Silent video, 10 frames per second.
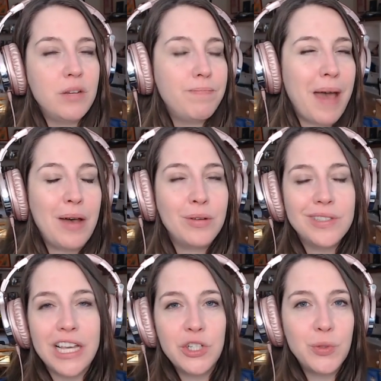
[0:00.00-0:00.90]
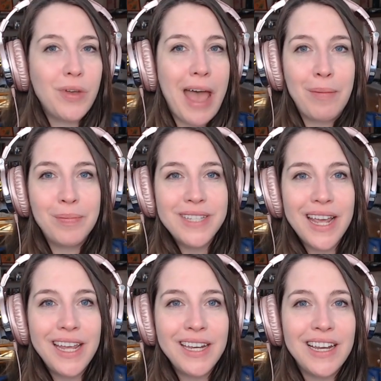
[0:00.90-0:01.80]
about sexual
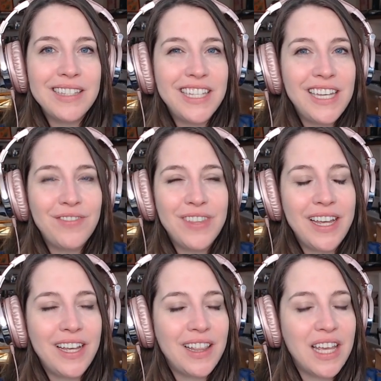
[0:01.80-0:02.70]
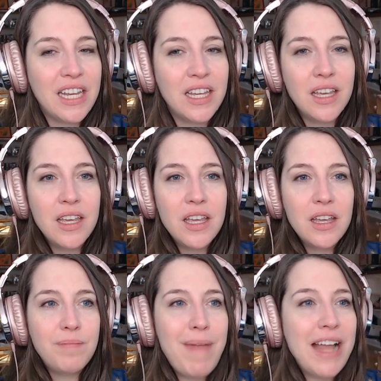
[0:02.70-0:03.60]
appetite and see if they like
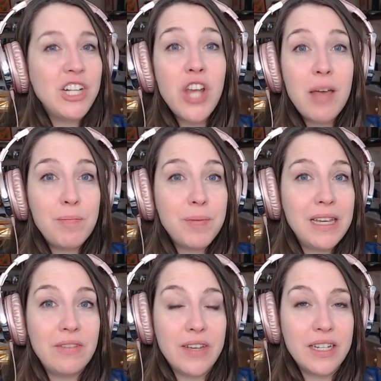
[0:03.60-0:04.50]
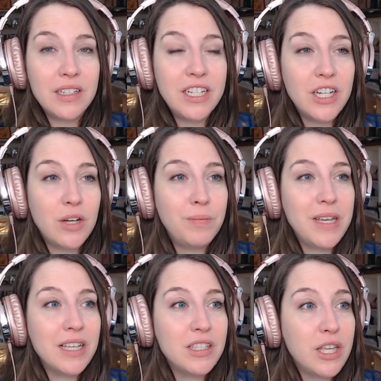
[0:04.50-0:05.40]
match up even, you know,
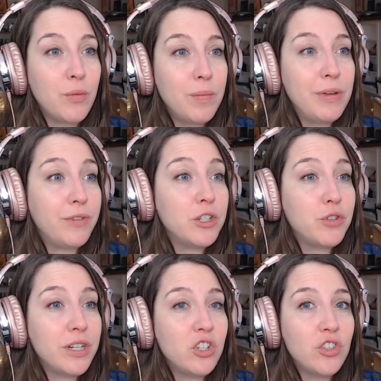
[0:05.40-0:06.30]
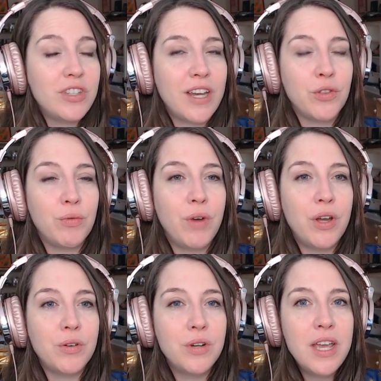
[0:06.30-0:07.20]
because there will be frustrations down the
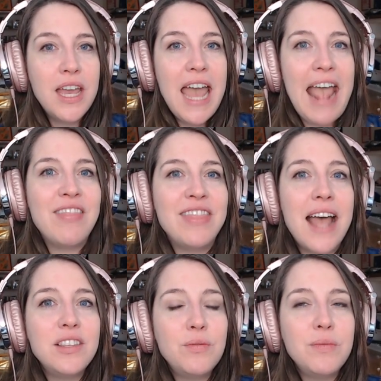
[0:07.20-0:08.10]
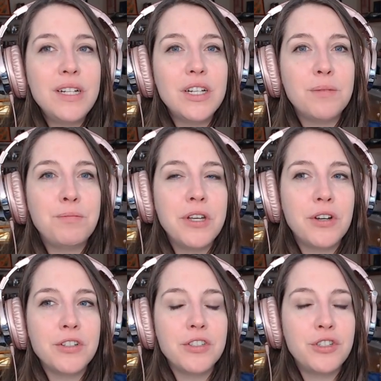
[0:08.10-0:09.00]
road. And that's a really good
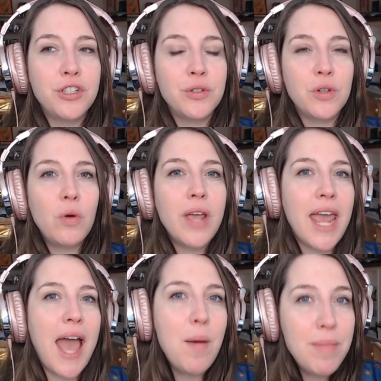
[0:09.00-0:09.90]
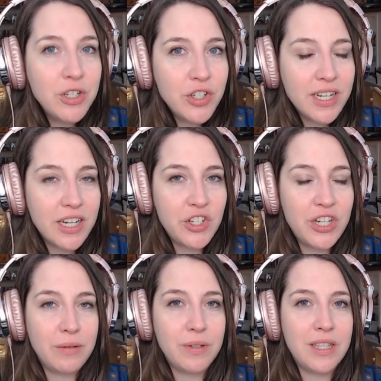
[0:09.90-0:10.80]
precursor to, okay, how much can I
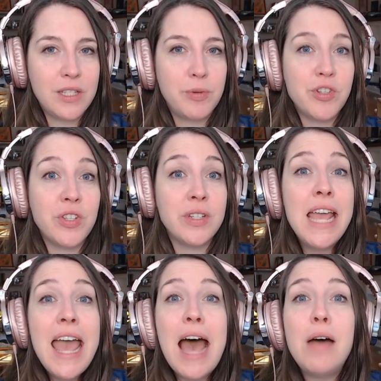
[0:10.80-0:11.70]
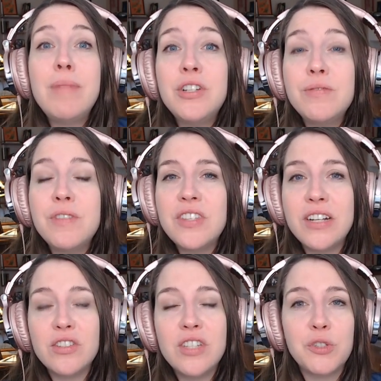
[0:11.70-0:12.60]
share with this person? How much of the
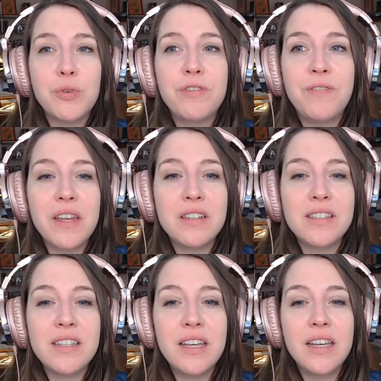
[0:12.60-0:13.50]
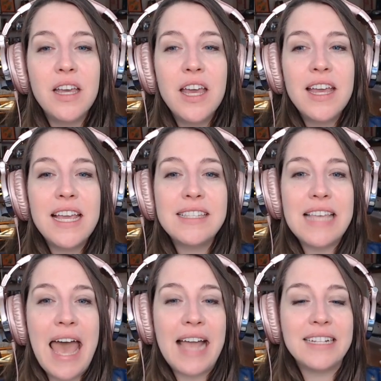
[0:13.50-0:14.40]
se sexual fantasy is
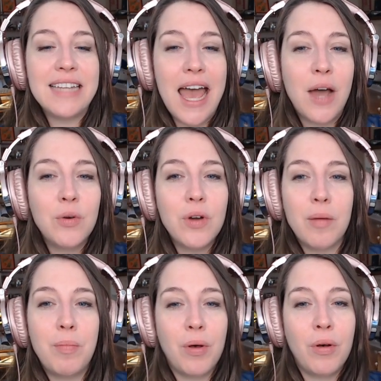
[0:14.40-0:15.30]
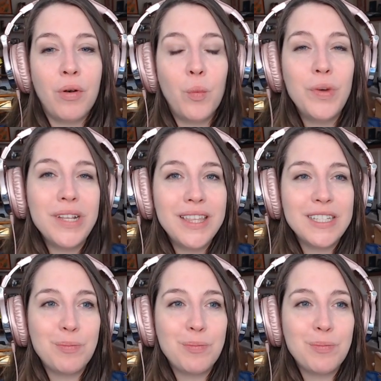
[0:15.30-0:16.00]
act outable with this